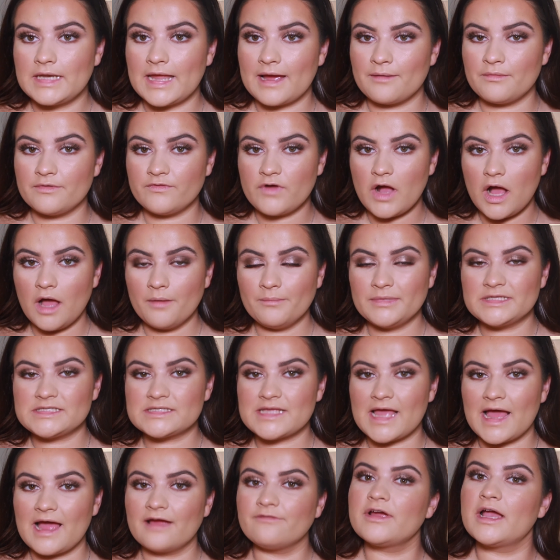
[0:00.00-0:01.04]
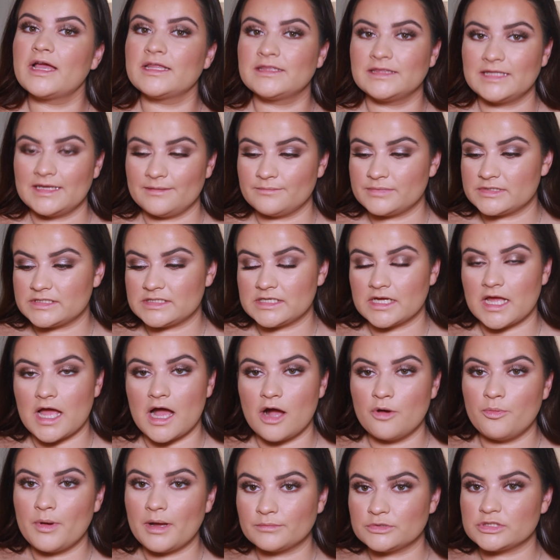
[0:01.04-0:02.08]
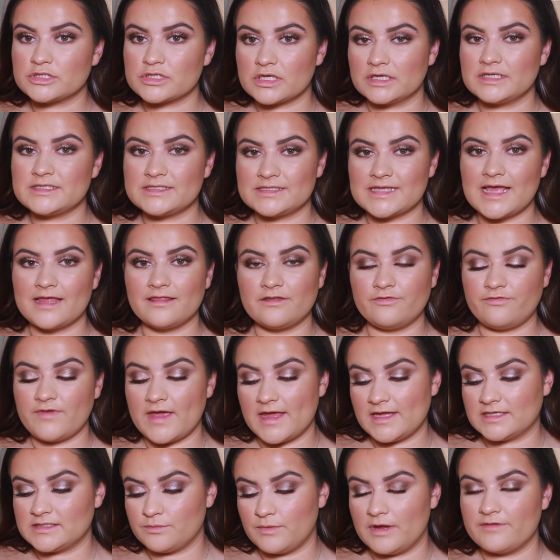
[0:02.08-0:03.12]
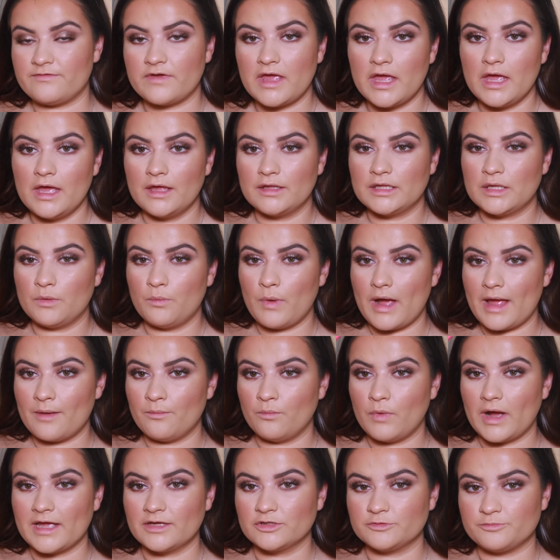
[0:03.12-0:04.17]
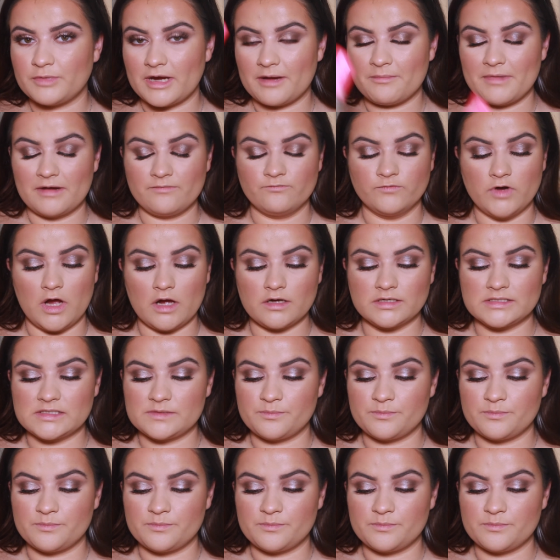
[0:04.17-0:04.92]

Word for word: Now we've got mascara and lips to go, but I'm just going to set the face with the Wet n Wild Bretman Rock